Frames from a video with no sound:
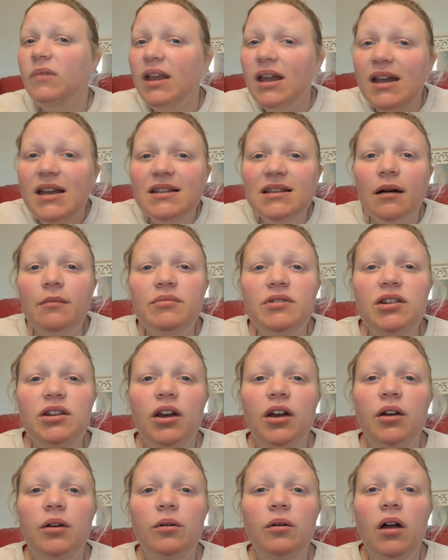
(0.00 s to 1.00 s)
It's up to
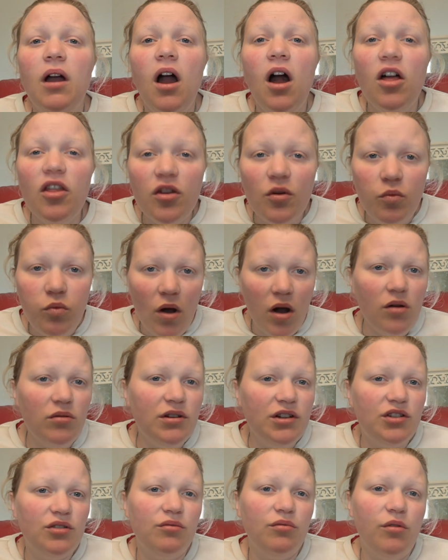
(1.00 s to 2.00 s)
you. The world
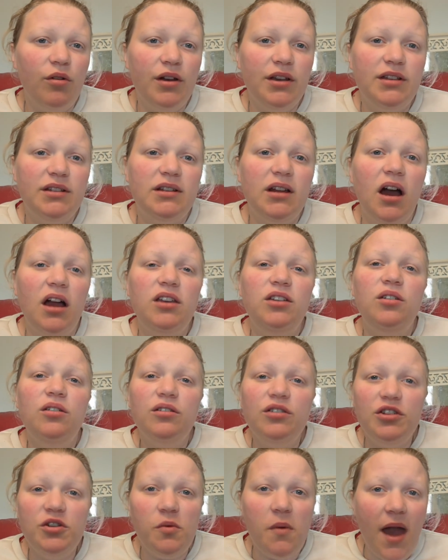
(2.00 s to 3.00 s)
is your oyster. You
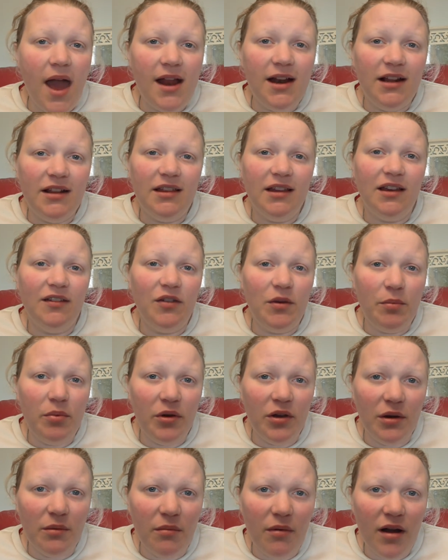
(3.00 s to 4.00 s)
can do anything if you
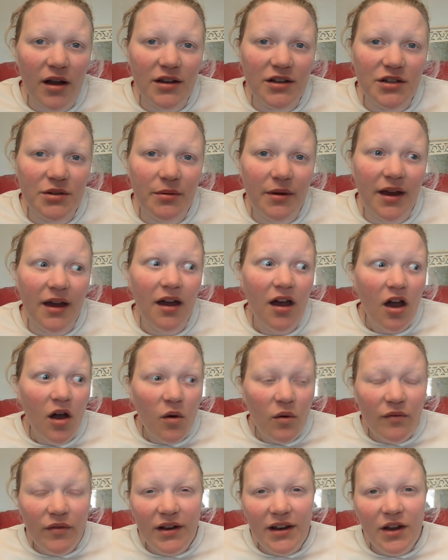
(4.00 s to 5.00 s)
put your mind to it.
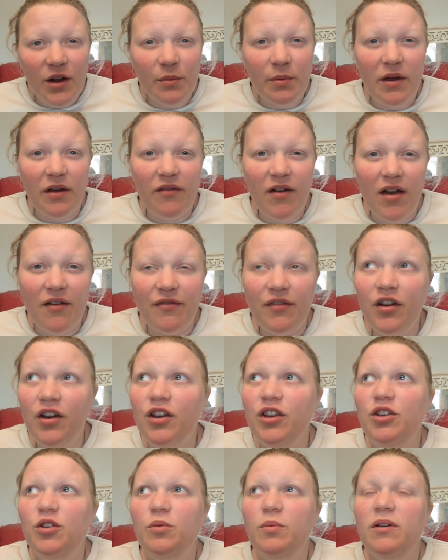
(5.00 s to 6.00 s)
With a little bit of
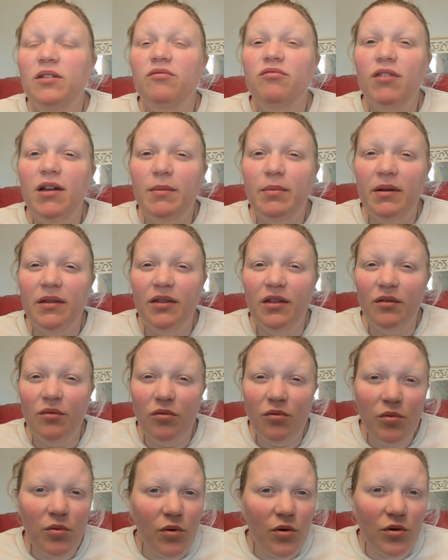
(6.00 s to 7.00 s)
effort, you'll be reaping the
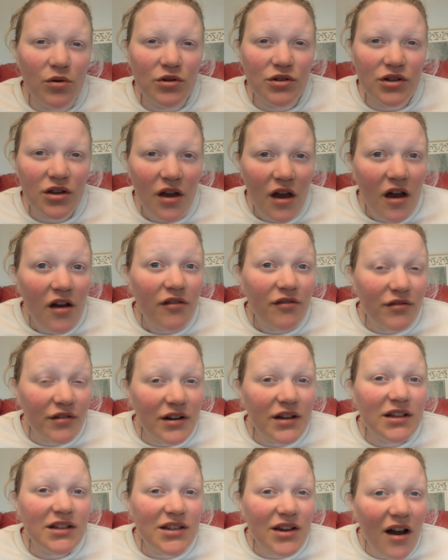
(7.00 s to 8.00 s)
rewards for
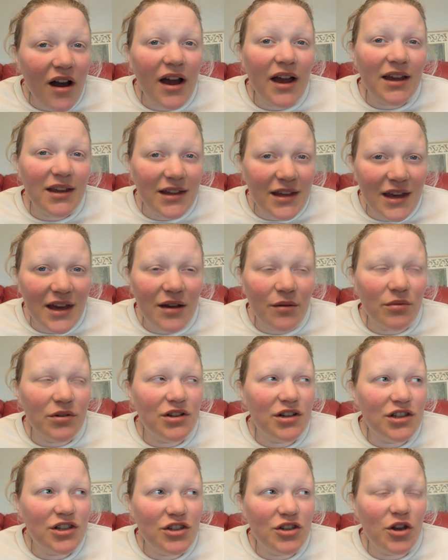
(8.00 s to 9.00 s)
an entire year,
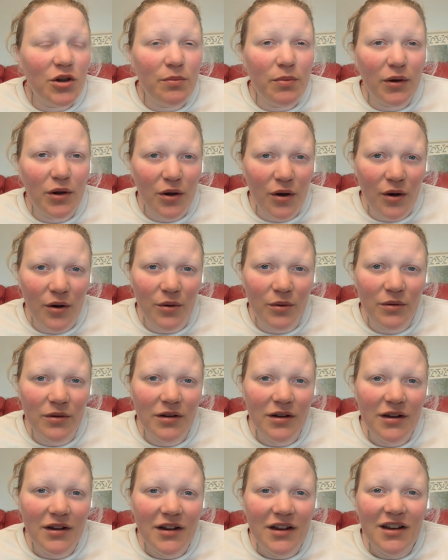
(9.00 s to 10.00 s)
which is super
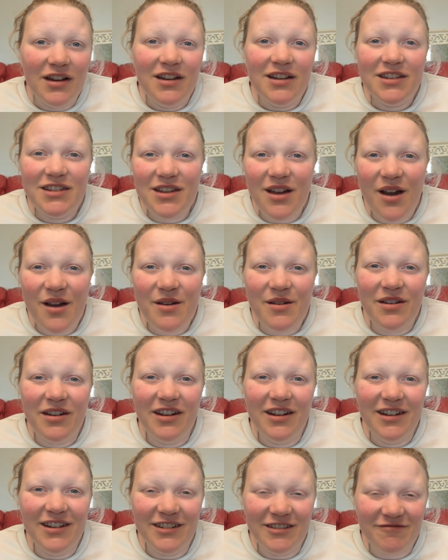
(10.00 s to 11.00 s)
cool. So,
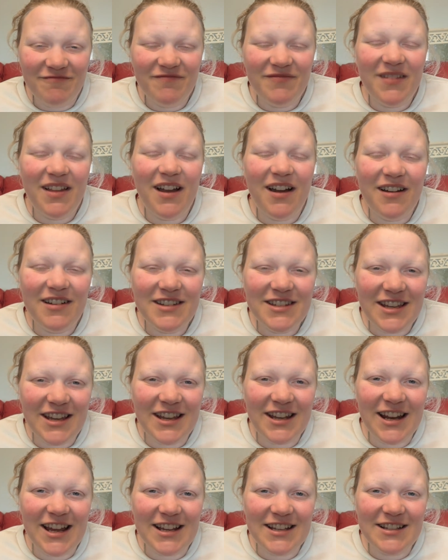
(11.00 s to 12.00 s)
I'll
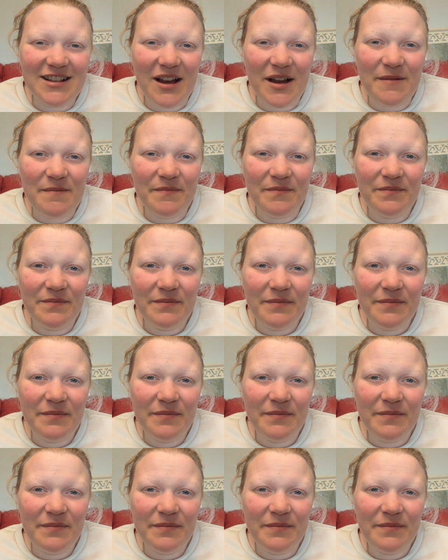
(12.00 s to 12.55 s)
see you next time.